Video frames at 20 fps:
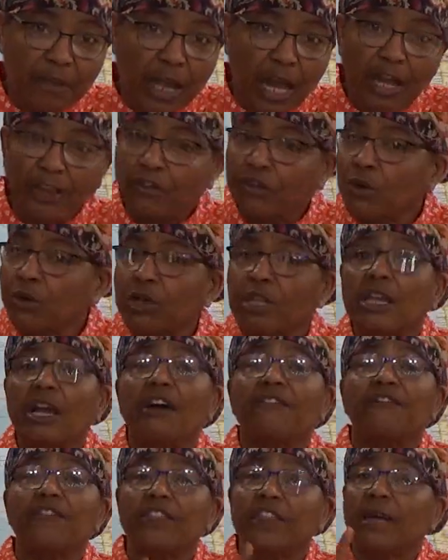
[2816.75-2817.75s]
I todah
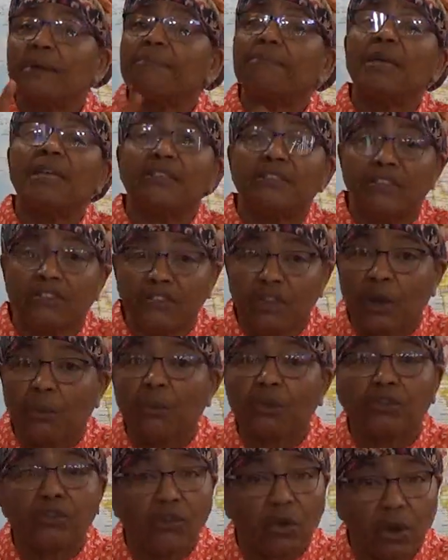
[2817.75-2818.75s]
Yah for that message that
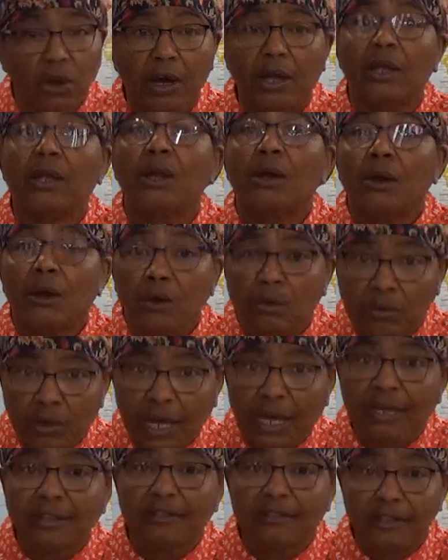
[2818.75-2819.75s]
was taught on
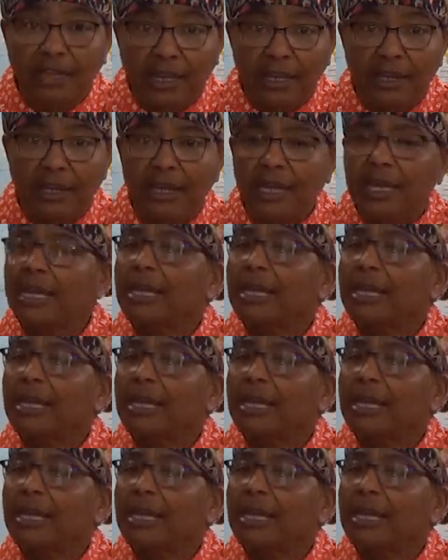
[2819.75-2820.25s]
last night.